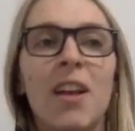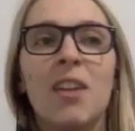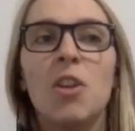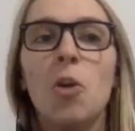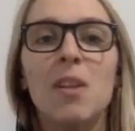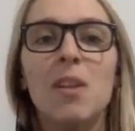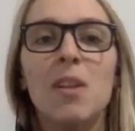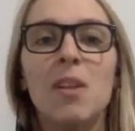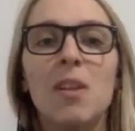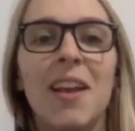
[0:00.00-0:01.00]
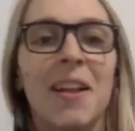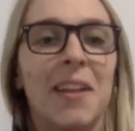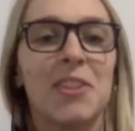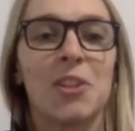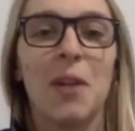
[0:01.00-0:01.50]
Nobody's speaking
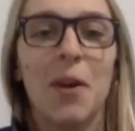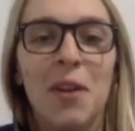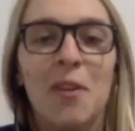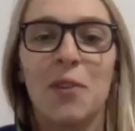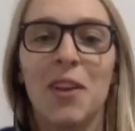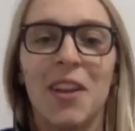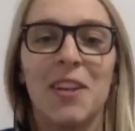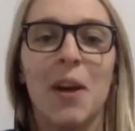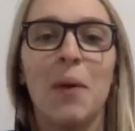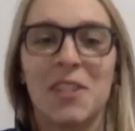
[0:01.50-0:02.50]
English, so we don't even really know what's